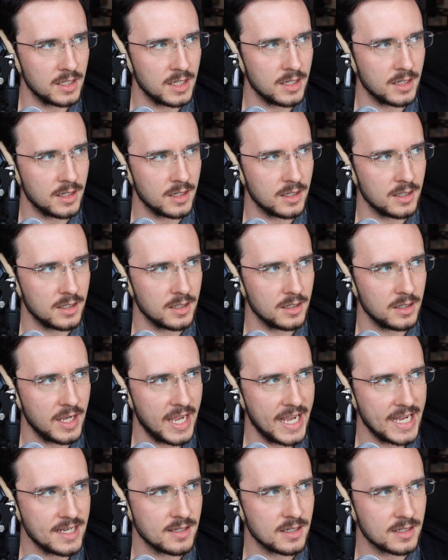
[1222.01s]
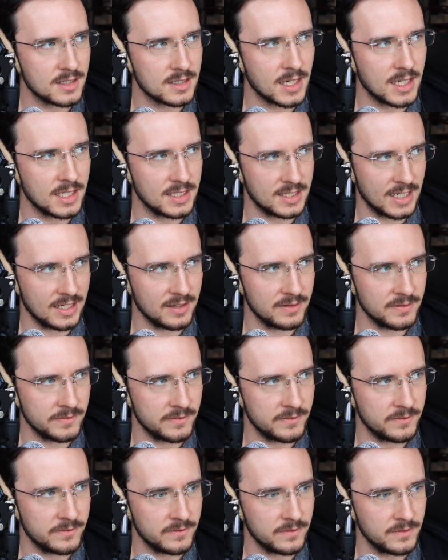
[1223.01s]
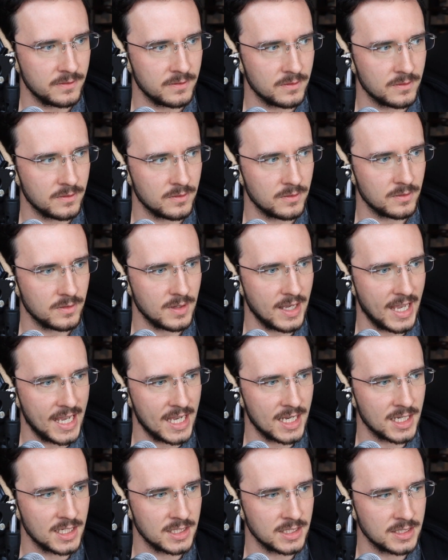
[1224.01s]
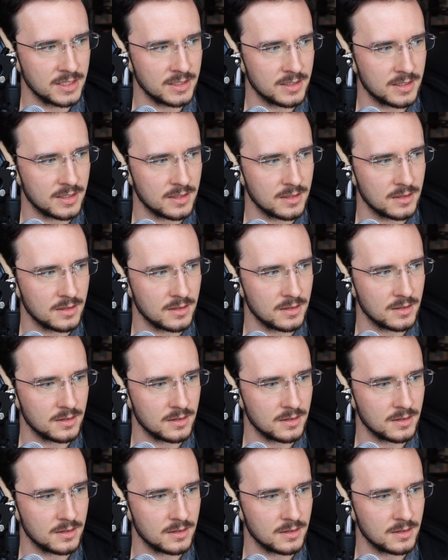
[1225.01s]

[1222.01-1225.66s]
Async.dev and